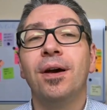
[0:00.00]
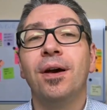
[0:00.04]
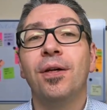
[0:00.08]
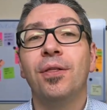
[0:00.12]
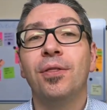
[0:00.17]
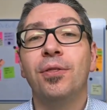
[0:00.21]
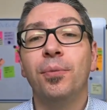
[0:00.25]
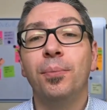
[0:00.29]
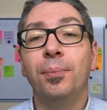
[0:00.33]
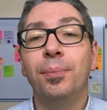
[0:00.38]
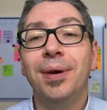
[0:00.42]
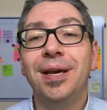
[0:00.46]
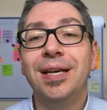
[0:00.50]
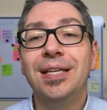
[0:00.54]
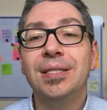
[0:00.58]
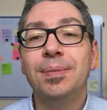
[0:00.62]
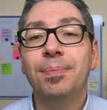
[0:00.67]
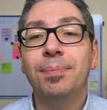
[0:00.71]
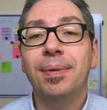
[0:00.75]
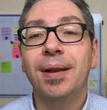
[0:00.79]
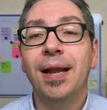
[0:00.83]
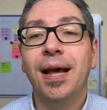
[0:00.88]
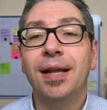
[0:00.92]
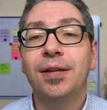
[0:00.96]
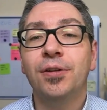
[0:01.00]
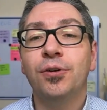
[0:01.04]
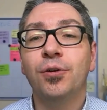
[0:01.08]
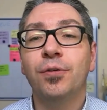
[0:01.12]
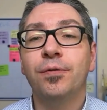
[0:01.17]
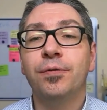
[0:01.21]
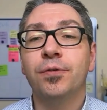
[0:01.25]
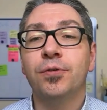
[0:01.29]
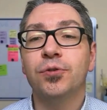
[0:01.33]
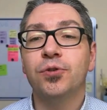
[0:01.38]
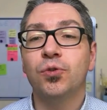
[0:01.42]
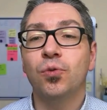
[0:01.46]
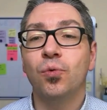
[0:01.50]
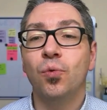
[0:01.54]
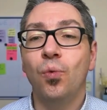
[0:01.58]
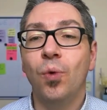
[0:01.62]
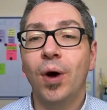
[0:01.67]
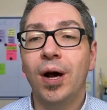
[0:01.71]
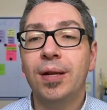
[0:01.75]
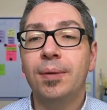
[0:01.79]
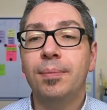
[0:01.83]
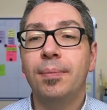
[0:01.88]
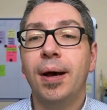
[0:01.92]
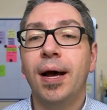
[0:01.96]
The base plan covers
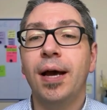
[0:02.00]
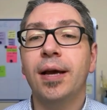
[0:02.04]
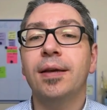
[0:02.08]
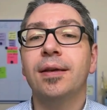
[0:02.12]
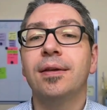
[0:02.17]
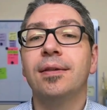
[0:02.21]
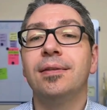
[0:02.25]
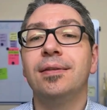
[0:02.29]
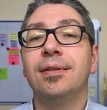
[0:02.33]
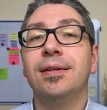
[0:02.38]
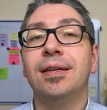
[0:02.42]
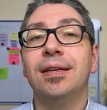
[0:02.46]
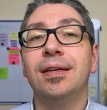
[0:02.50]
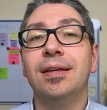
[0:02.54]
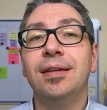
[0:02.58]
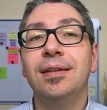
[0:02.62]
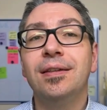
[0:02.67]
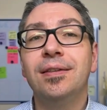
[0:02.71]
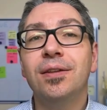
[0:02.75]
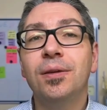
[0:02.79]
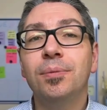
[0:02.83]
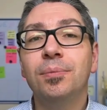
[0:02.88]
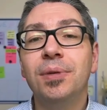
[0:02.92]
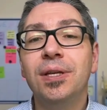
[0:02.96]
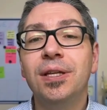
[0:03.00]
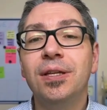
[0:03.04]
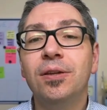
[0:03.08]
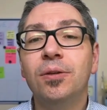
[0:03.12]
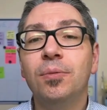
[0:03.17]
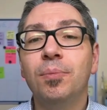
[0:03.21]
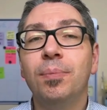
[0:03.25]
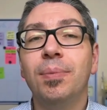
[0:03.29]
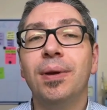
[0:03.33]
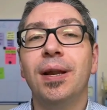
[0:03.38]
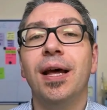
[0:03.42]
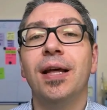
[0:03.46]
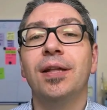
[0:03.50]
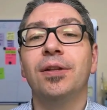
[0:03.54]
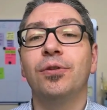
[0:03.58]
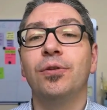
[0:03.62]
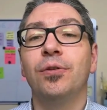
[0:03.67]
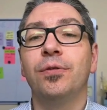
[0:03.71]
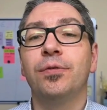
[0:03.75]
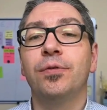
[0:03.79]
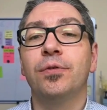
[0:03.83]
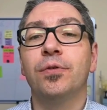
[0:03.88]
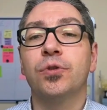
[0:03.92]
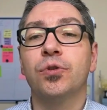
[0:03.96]
1 Mac, the intermediate plan
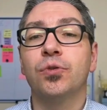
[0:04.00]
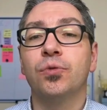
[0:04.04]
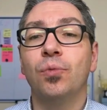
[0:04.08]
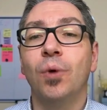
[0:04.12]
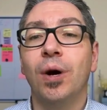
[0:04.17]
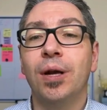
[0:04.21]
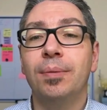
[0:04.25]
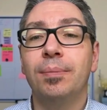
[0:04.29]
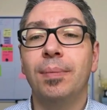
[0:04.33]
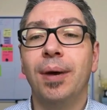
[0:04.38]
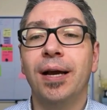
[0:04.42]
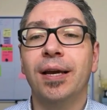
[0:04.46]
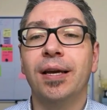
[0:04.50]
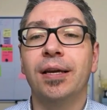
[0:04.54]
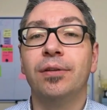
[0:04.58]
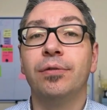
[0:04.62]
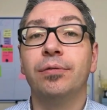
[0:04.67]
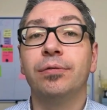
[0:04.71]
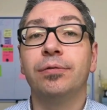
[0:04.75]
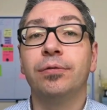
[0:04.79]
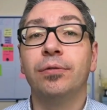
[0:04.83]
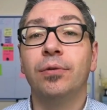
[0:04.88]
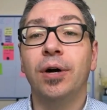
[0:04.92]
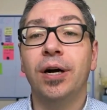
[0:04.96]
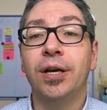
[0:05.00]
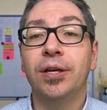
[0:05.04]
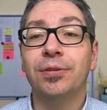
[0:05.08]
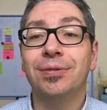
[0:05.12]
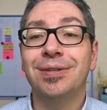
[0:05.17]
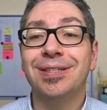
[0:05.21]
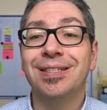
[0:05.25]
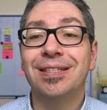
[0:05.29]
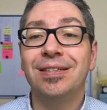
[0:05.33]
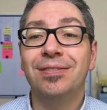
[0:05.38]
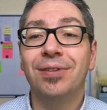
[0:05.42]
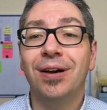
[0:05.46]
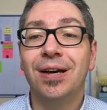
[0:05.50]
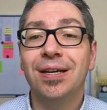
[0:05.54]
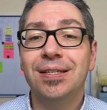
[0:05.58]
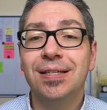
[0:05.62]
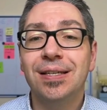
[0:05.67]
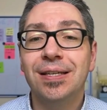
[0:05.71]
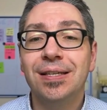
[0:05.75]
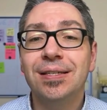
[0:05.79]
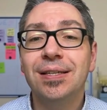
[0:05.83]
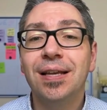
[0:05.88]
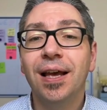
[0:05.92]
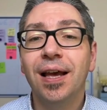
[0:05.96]
covers 1 Mac and 4 iOS
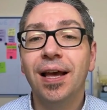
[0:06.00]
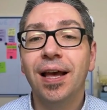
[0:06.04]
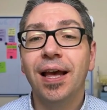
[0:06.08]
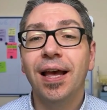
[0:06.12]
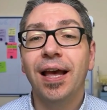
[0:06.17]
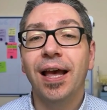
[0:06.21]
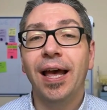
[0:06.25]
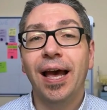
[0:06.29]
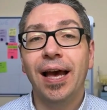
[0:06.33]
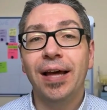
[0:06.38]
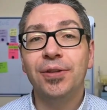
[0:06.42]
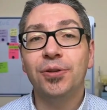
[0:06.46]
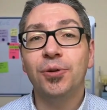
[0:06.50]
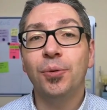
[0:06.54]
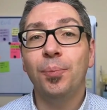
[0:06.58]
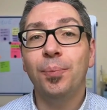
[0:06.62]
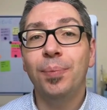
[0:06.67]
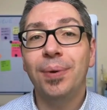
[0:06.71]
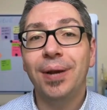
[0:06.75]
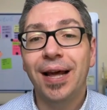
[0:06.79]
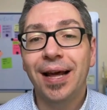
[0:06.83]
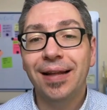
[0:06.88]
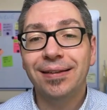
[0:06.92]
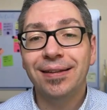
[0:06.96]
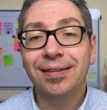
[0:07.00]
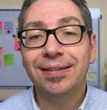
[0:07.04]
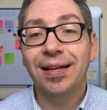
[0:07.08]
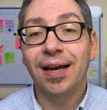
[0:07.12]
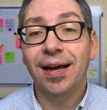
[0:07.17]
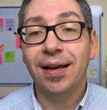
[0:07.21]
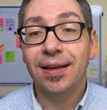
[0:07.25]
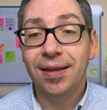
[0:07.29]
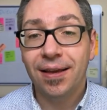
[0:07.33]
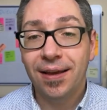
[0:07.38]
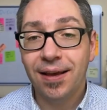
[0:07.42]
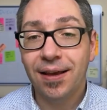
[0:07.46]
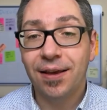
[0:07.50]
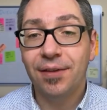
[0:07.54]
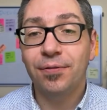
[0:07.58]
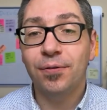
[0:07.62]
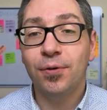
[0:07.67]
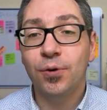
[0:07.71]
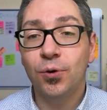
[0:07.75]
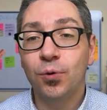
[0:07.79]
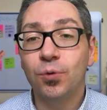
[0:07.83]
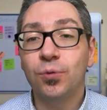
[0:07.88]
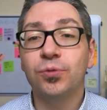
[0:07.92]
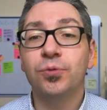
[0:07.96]
devices, and the plan that I
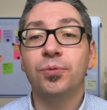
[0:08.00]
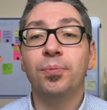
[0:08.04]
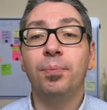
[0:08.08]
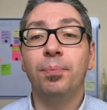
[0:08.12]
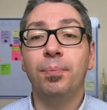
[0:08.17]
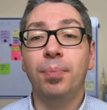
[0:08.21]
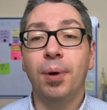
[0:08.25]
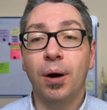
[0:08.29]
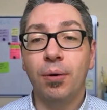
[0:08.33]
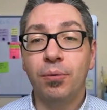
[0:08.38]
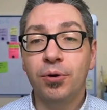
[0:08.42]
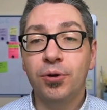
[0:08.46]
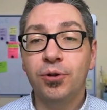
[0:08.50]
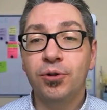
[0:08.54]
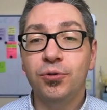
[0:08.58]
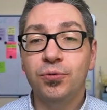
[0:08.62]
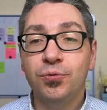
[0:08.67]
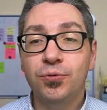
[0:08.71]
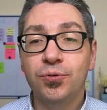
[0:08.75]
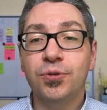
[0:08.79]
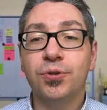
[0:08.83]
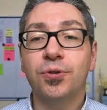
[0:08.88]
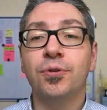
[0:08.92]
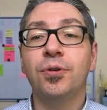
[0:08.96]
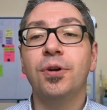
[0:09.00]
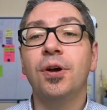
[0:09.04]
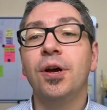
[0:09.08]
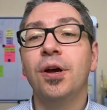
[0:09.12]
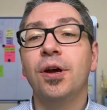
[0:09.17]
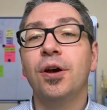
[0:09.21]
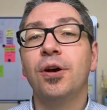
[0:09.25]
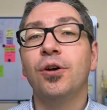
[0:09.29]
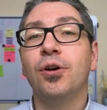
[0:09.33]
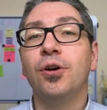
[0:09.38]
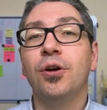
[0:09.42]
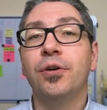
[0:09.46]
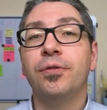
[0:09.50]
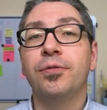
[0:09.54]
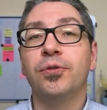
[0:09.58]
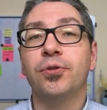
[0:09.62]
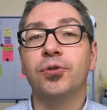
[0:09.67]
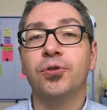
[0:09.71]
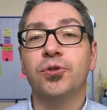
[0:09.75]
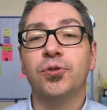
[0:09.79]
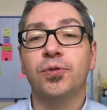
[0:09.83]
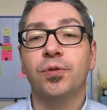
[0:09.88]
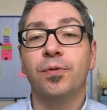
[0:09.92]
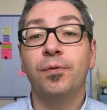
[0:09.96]
have, called Power User,
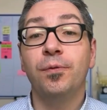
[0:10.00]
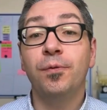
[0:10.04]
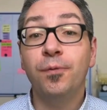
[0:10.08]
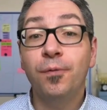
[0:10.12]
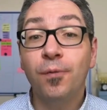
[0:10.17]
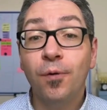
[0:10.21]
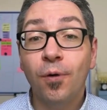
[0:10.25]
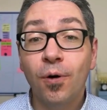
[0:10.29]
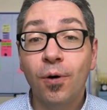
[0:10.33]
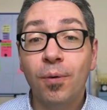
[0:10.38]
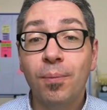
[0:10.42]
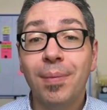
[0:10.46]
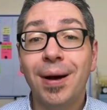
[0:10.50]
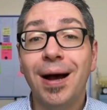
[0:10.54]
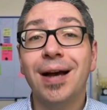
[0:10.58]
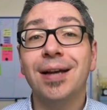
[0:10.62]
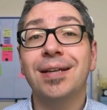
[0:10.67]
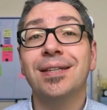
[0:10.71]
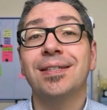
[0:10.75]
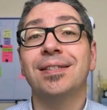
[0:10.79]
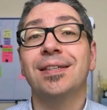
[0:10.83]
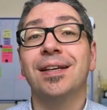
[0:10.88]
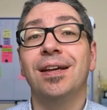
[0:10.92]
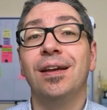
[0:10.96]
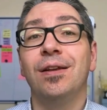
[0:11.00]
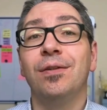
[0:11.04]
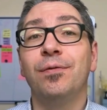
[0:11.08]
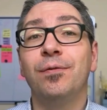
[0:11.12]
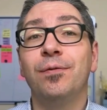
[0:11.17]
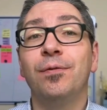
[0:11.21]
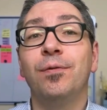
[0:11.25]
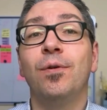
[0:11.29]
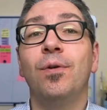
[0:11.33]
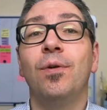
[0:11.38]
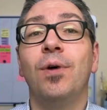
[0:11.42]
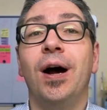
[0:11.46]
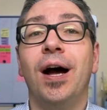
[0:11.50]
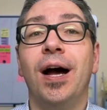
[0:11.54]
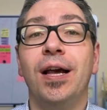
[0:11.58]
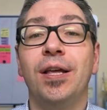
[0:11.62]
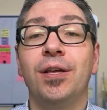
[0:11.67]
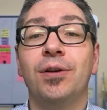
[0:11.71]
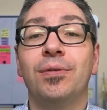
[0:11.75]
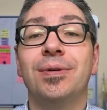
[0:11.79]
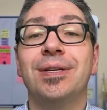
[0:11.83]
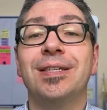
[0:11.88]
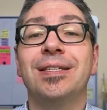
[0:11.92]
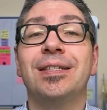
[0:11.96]
covers 4 Macs and 4
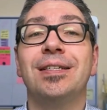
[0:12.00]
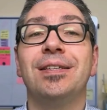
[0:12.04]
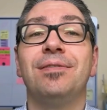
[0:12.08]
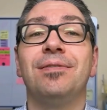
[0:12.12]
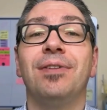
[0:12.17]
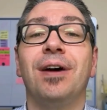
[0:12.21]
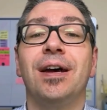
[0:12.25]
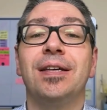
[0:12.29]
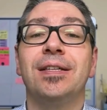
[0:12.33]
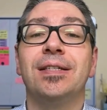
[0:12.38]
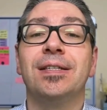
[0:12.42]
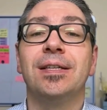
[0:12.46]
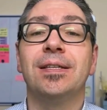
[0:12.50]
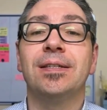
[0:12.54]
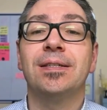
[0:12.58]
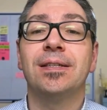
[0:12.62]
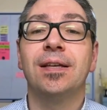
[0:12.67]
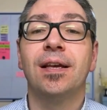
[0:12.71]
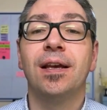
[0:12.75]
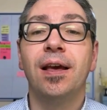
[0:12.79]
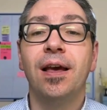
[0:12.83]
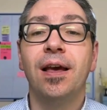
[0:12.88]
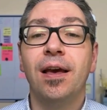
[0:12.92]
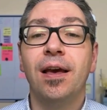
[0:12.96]
iOS devices.